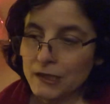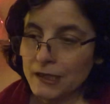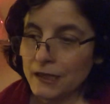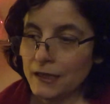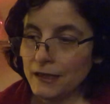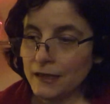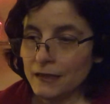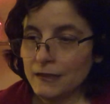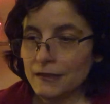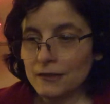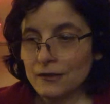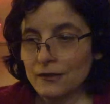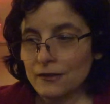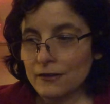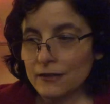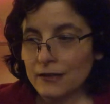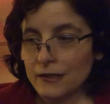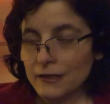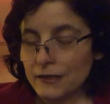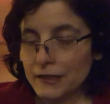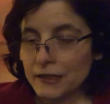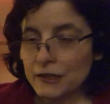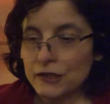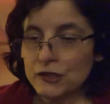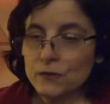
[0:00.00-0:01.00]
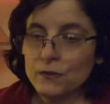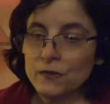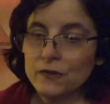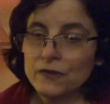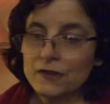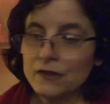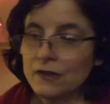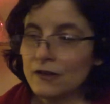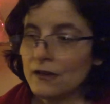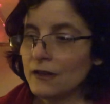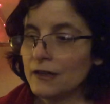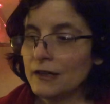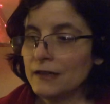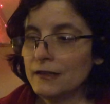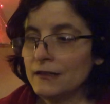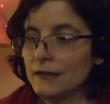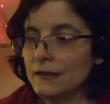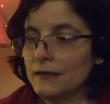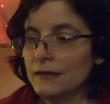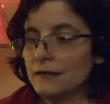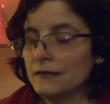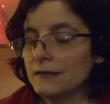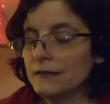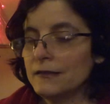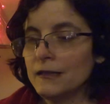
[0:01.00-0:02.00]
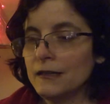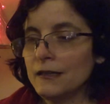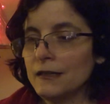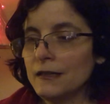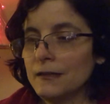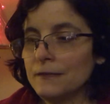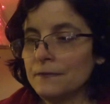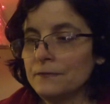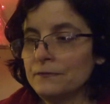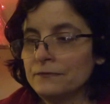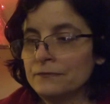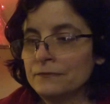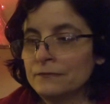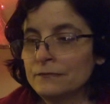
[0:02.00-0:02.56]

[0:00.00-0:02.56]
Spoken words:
and our connection with God, and